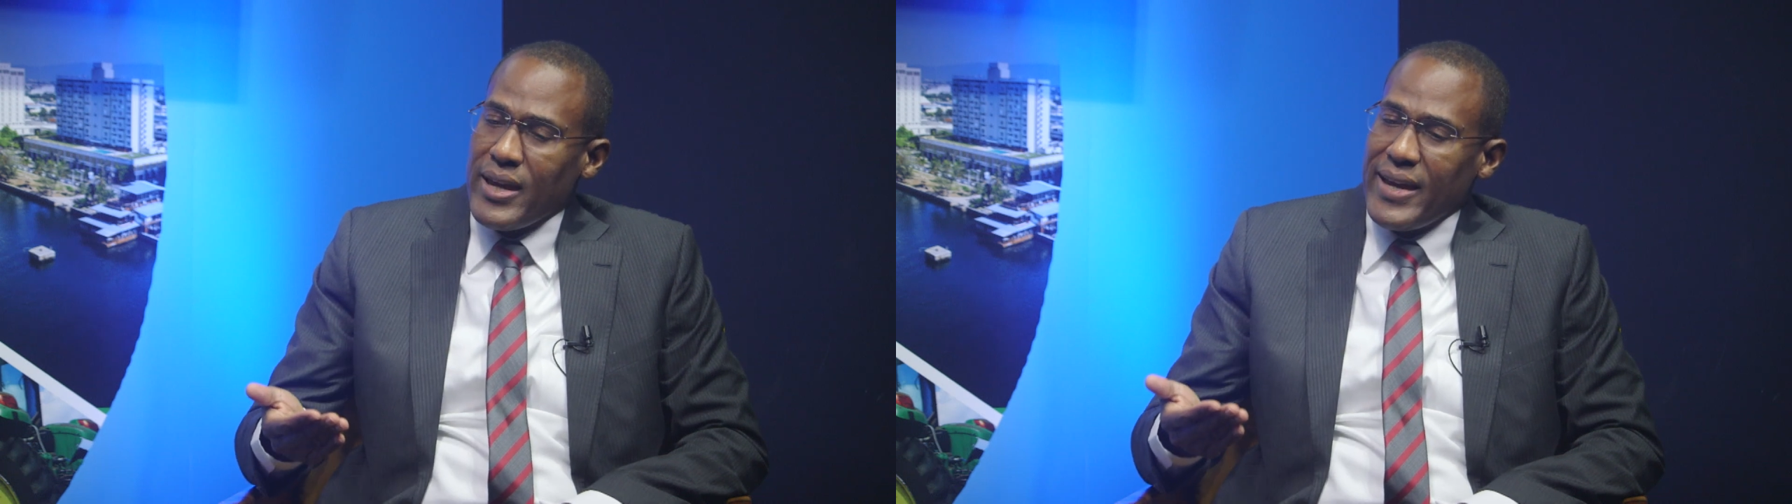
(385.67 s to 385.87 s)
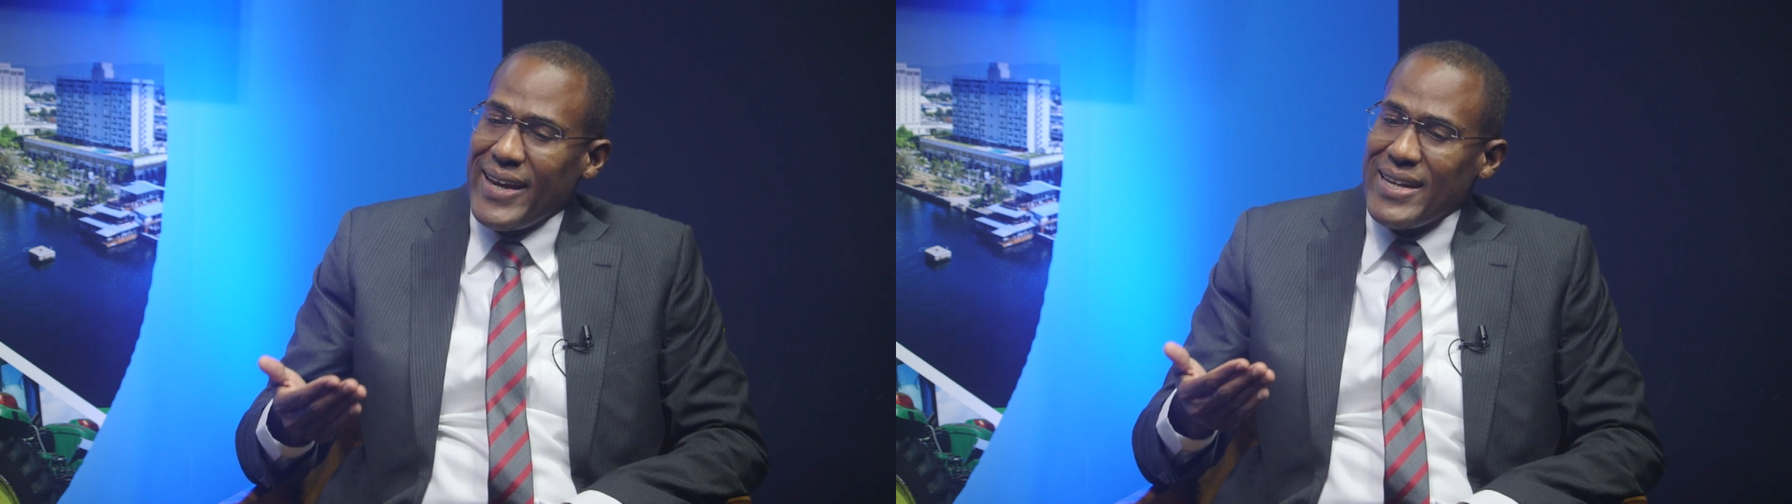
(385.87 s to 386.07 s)

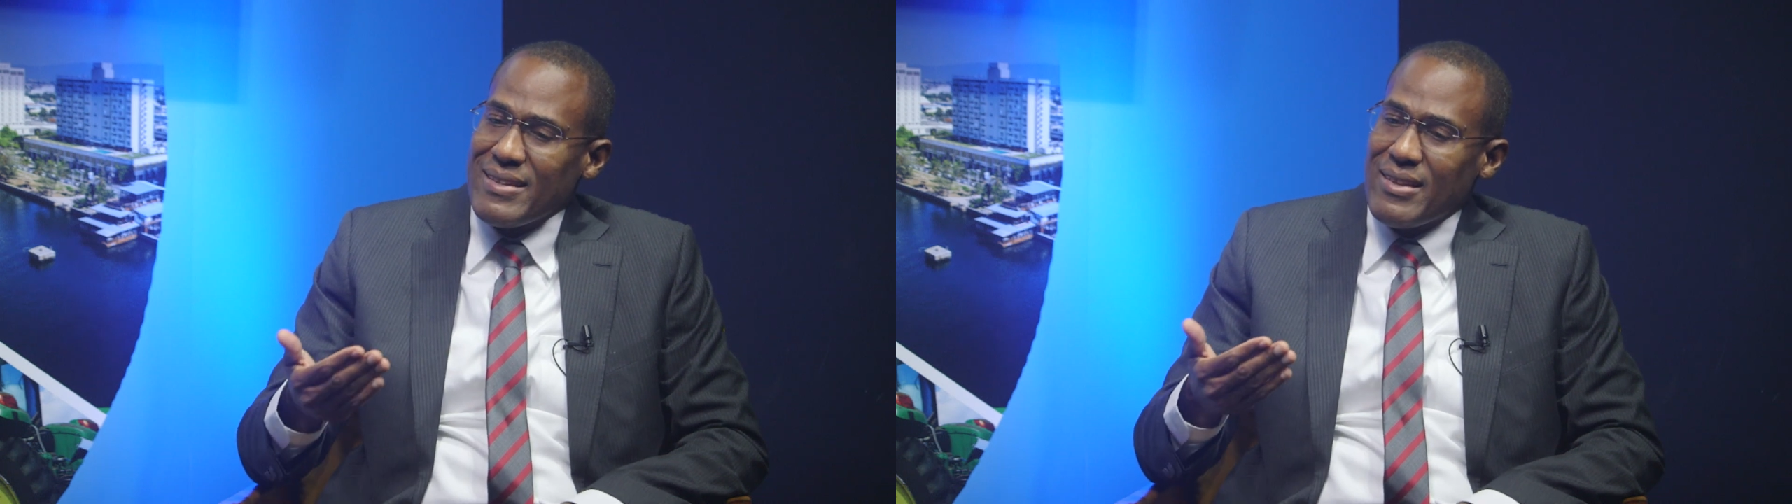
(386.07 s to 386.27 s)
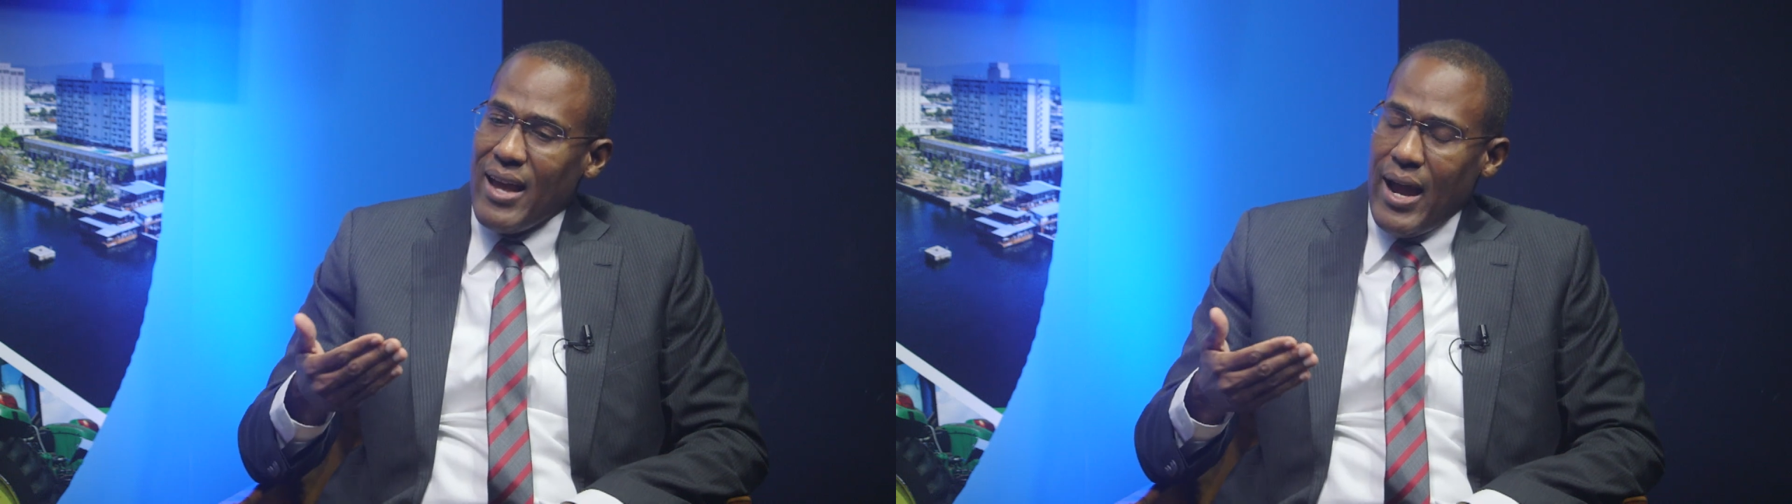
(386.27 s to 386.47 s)

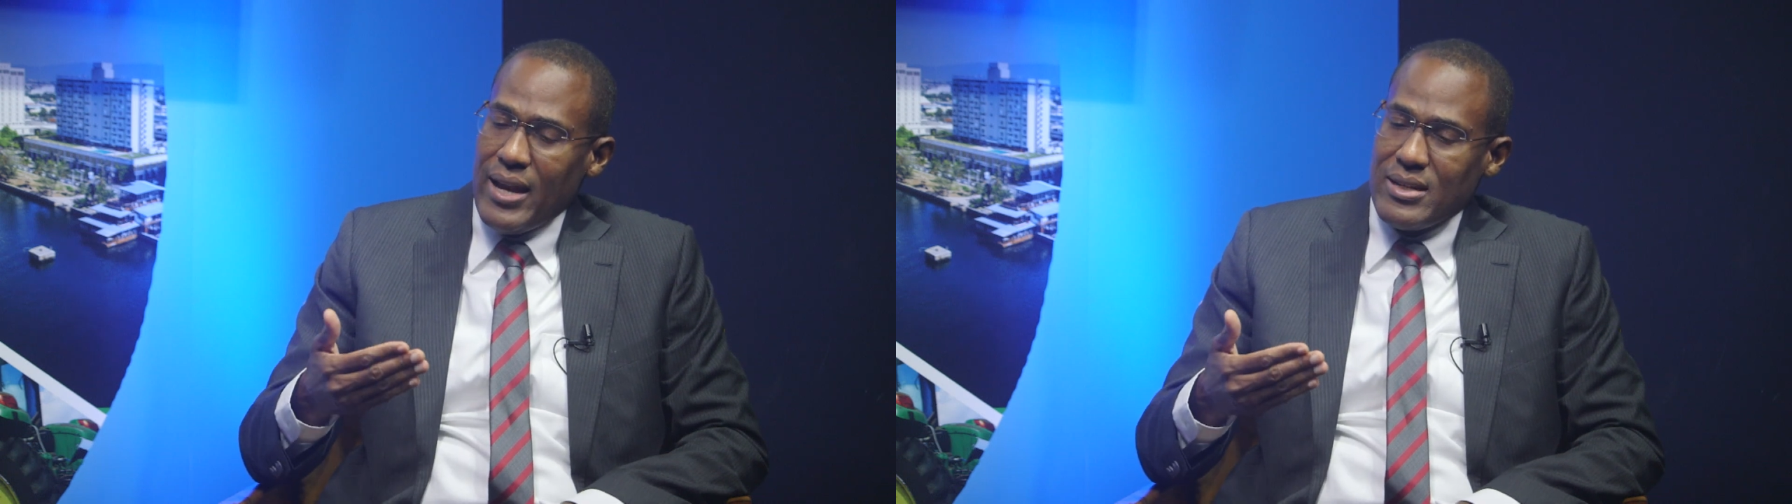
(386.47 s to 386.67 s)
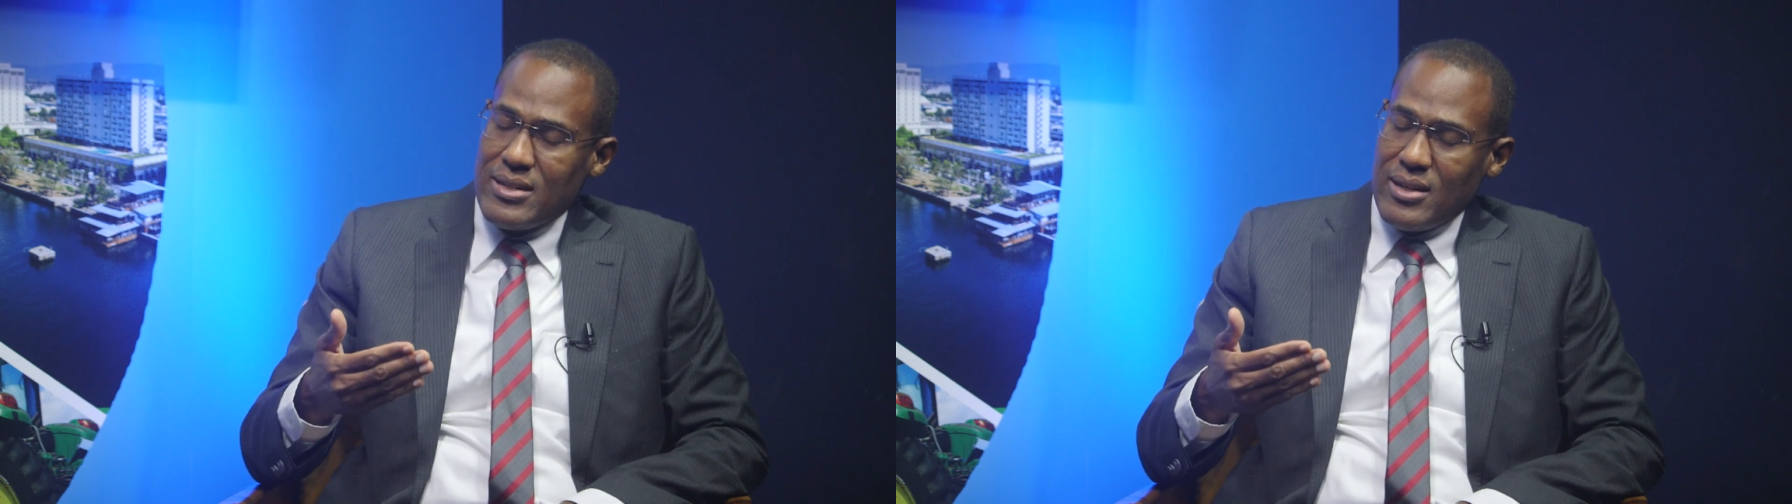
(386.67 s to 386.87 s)
is
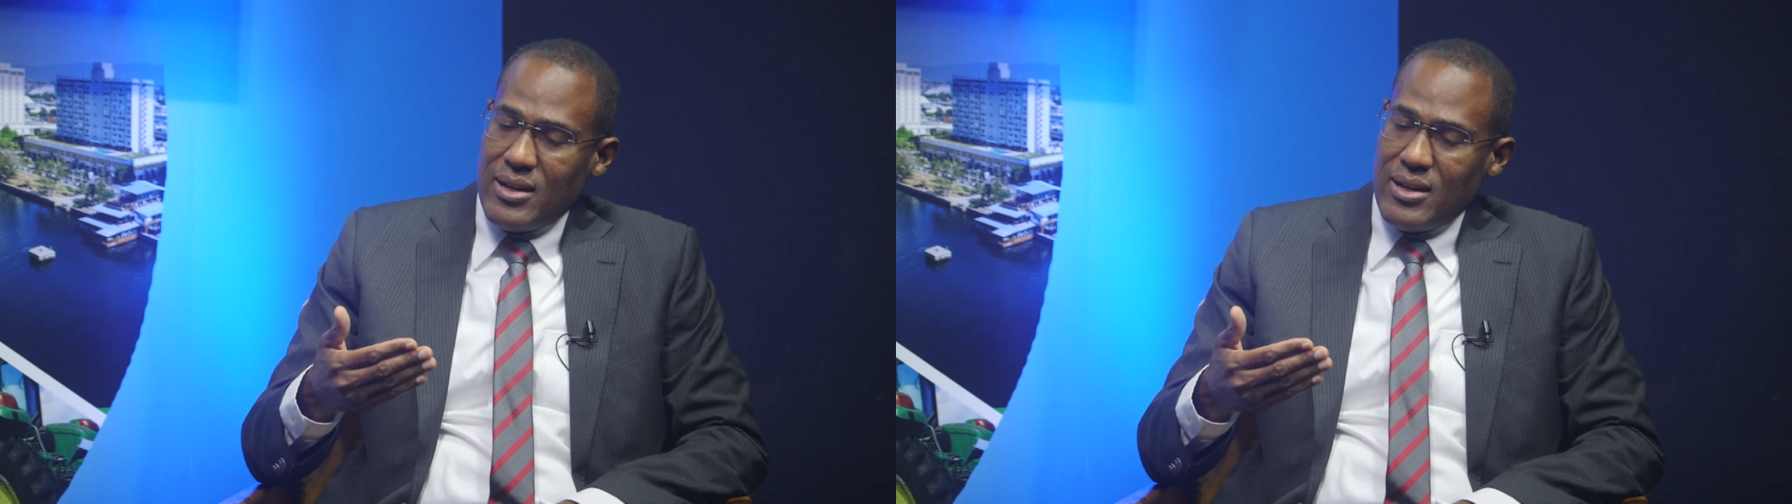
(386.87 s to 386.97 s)
that